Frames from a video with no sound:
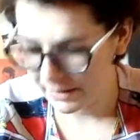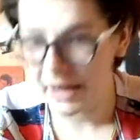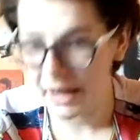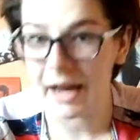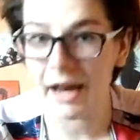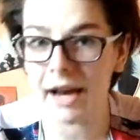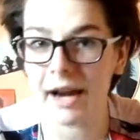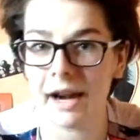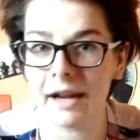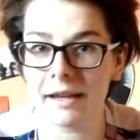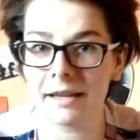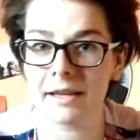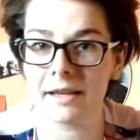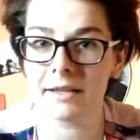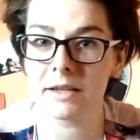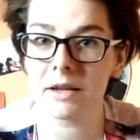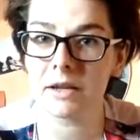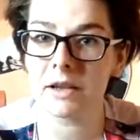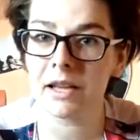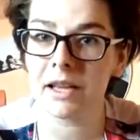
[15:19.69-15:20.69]
that
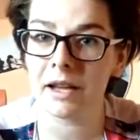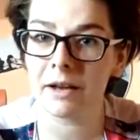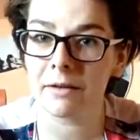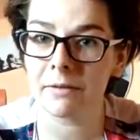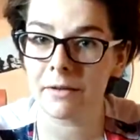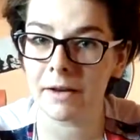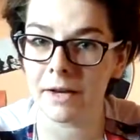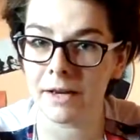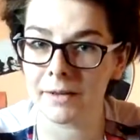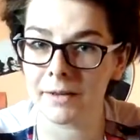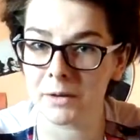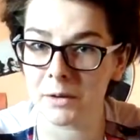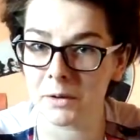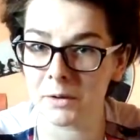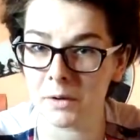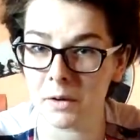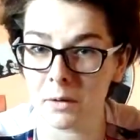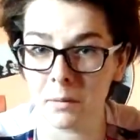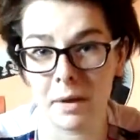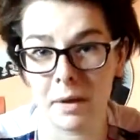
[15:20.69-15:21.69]
this colleague of his
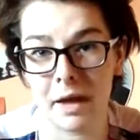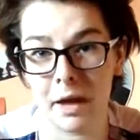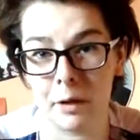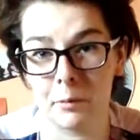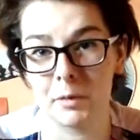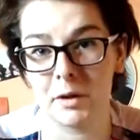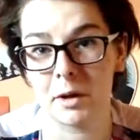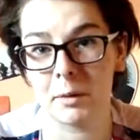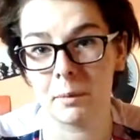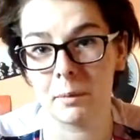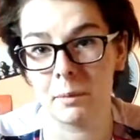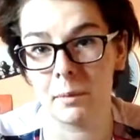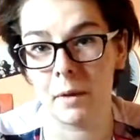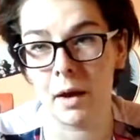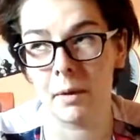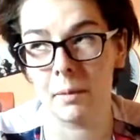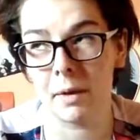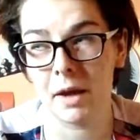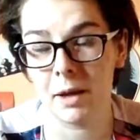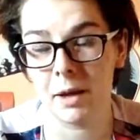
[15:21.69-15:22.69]
also
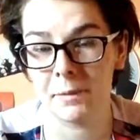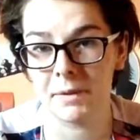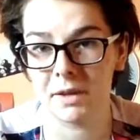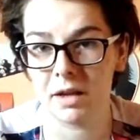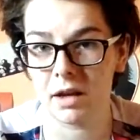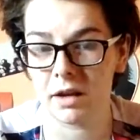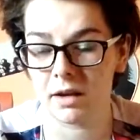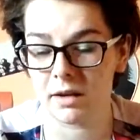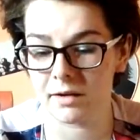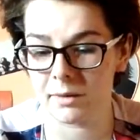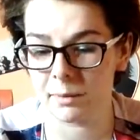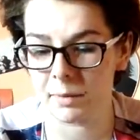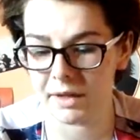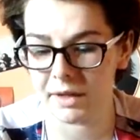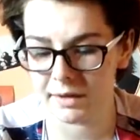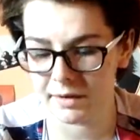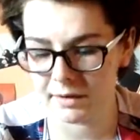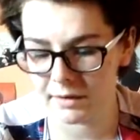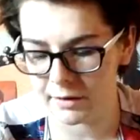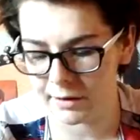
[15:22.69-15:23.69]
becomes a
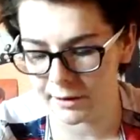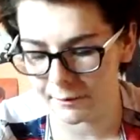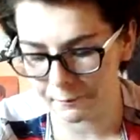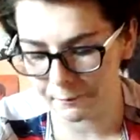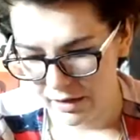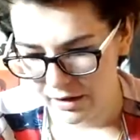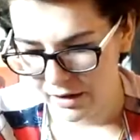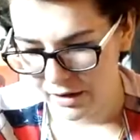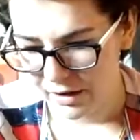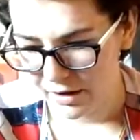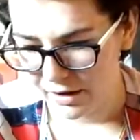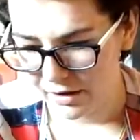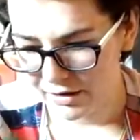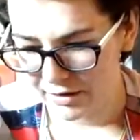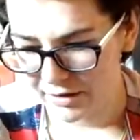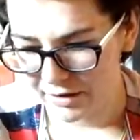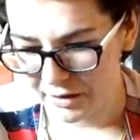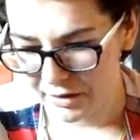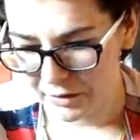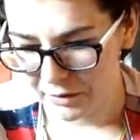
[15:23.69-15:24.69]
speedster.
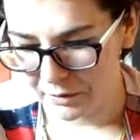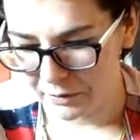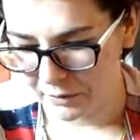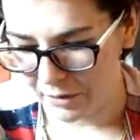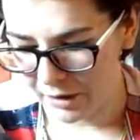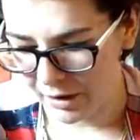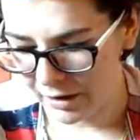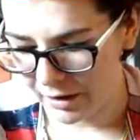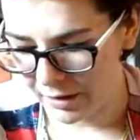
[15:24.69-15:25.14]
So